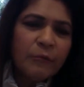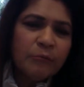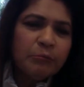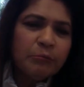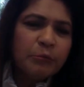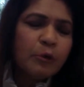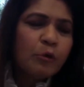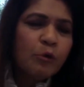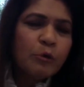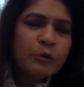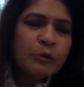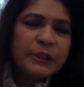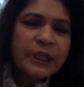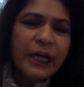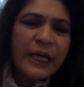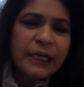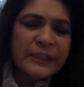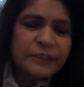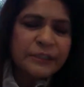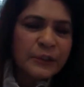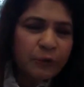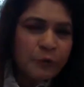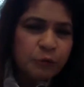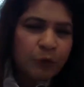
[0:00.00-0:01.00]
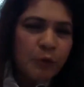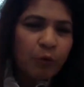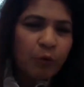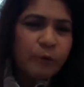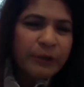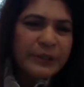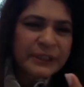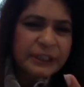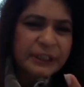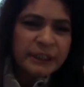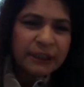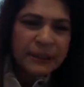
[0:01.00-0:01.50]
Bogota, as you know,
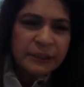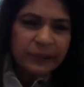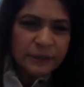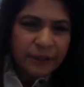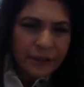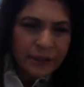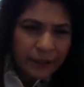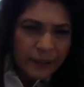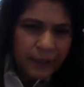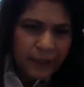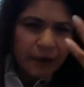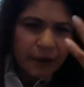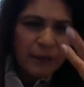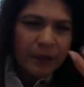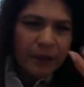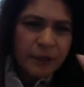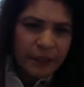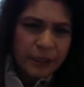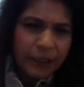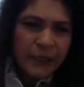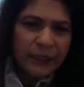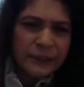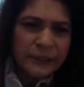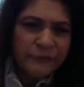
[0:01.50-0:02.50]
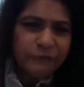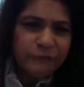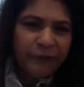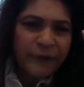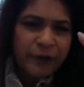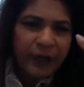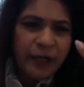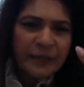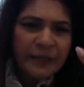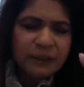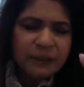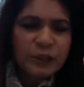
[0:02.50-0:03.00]
is in a
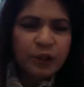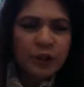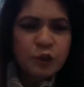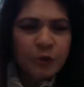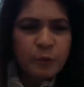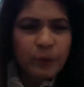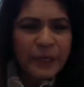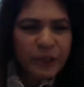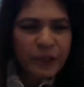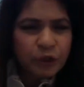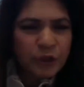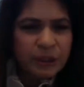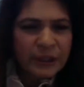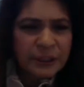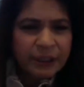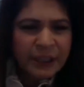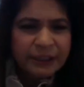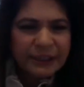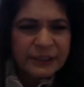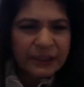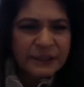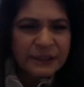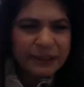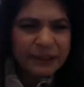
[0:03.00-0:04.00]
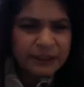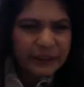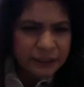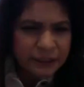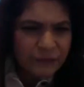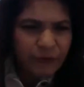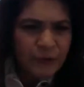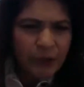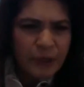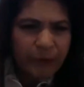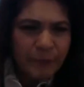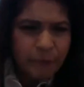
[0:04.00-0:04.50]
difficult situation. There's a
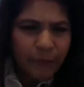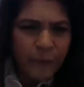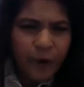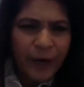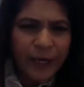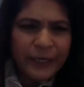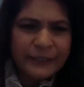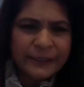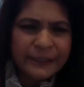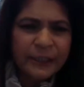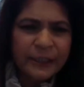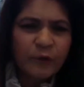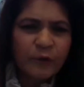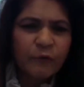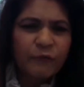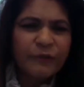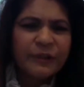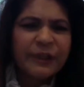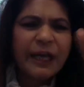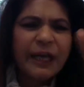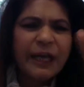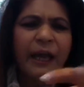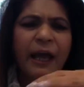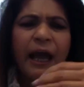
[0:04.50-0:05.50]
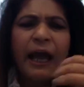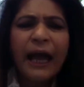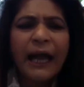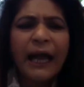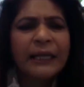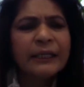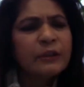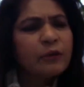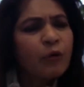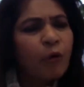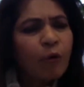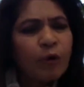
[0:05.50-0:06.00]
civil uprising over there
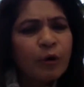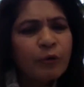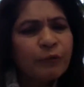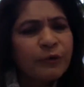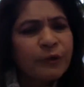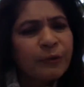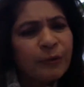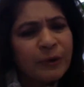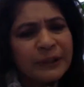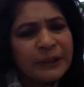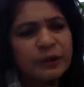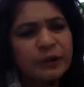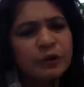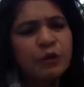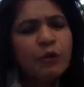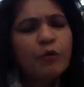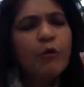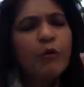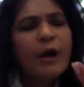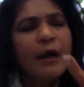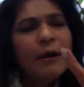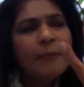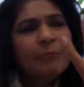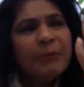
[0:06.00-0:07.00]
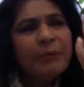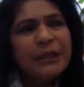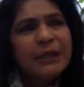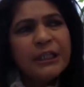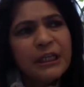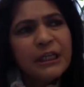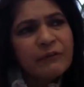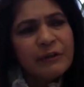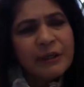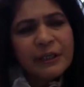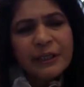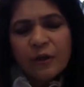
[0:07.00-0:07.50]
and all over the world. So
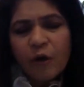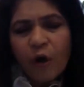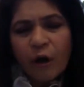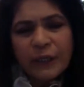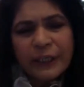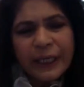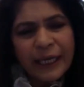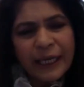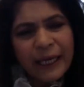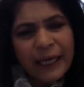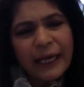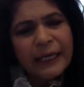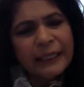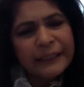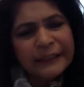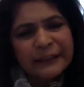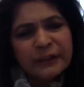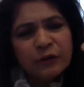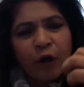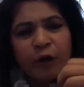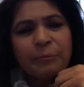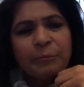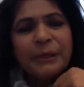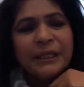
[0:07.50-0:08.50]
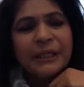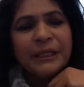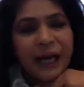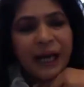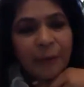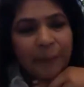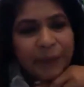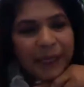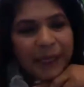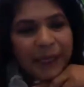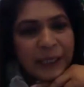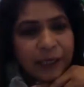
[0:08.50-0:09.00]
material has not been
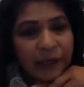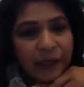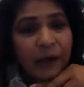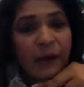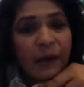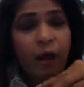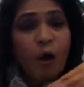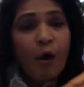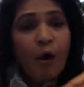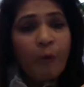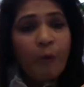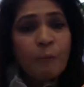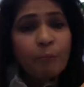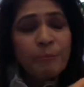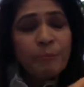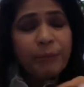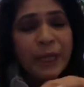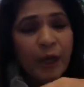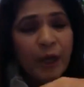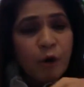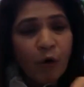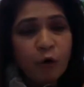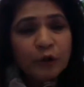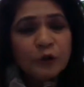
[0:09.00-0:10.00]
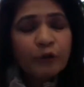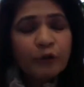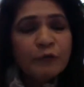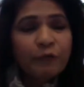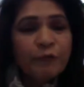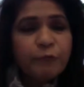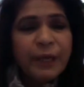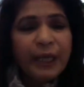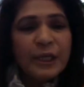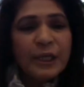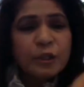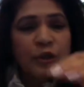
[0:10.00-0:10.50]
coming in, because
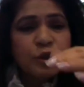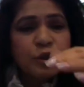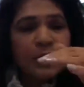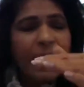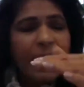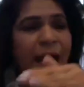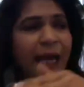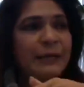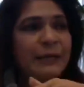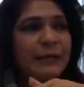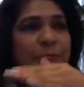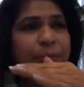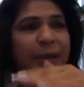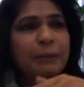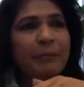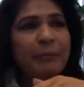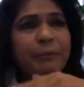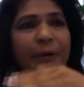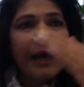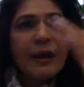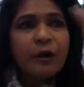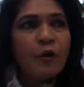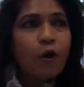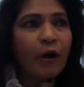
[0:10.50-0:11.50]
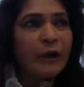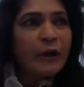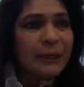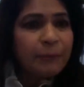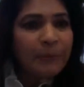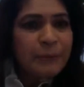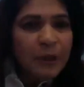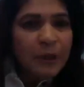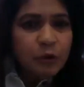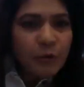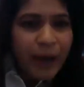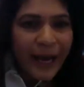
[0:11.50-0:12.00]
of which, and people are not
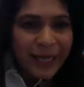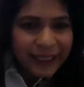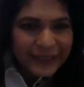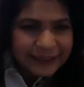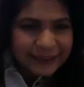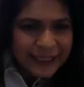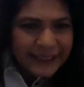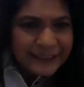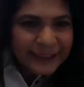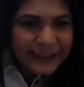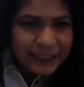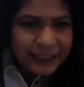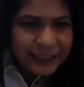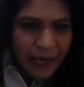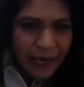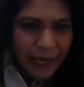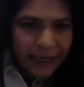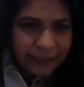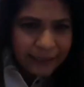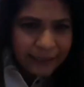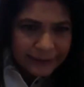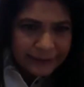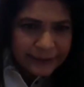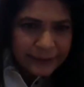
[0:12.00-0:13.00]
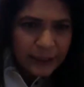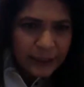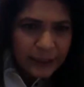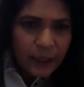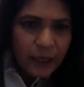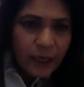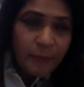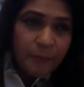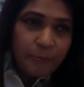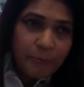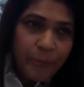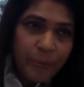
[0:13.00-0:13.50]
able to access clients,
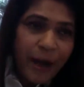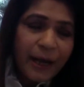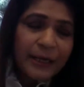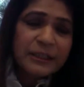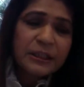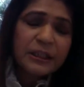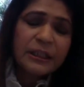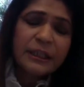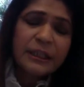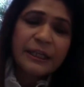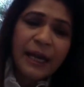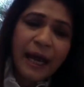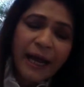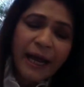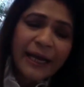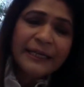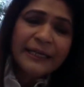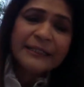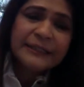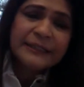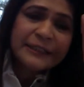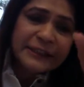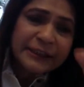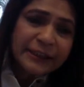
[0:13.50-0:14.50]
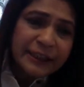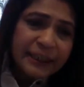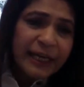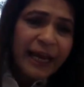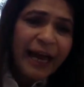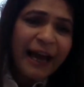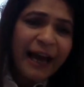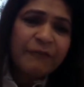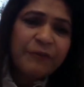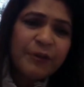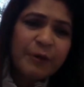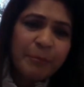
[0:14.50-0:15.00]
but clients still
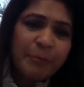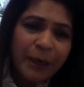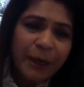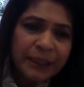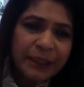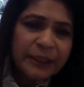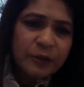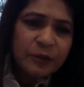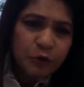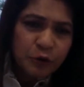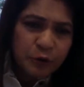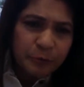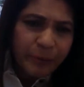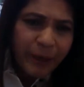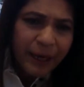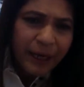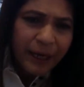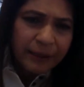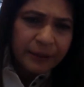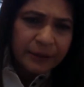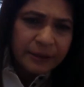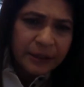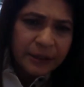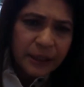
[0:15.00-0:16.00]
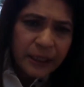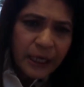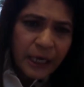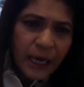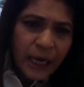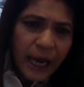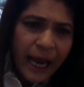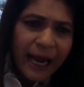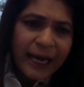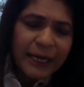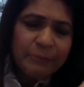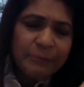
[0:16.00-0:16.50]
have the money to spend.
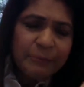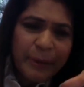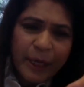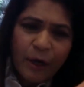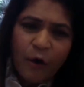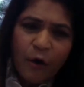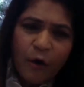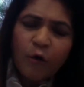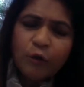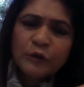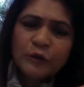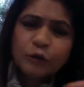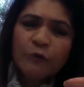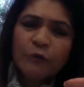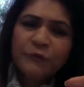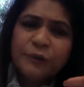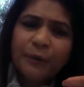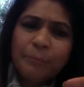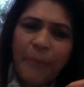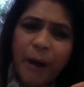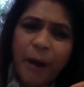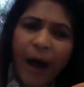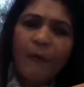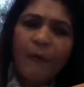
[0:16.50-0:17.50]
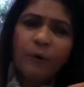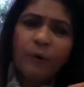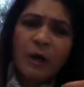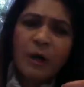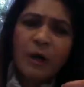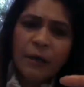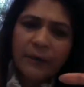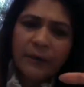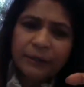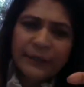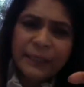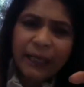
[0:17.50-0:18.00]
And because of the
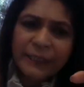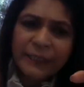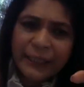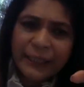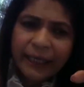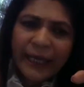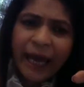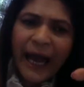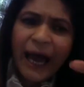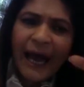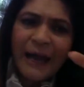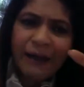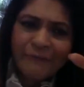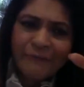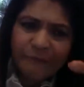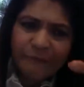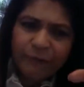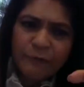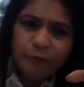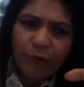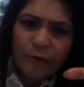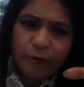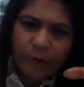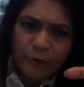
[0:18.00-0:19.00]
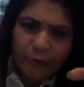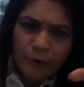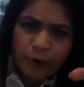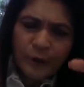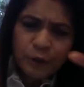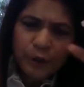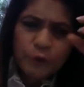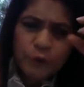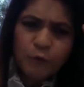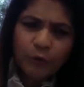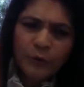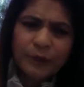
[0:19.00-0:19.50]
power that they have,
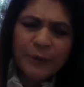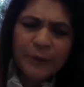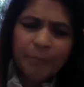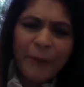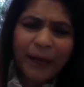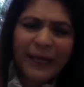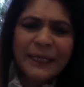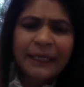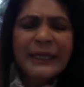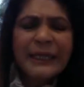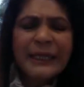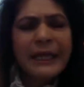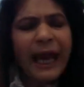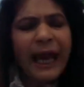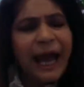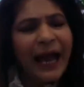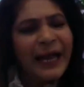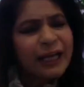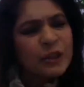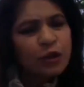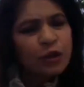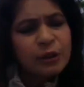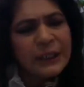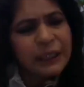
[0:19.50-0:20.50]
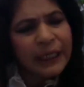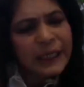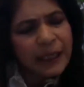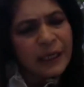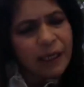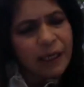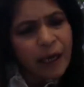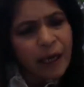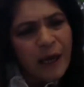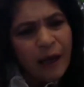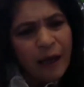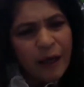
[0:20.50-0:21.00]
the money
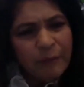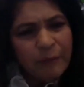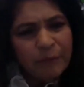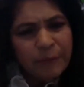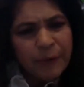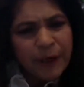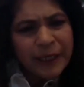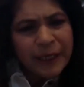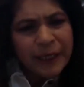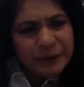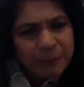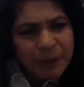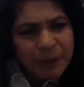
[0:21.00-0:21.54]
actually is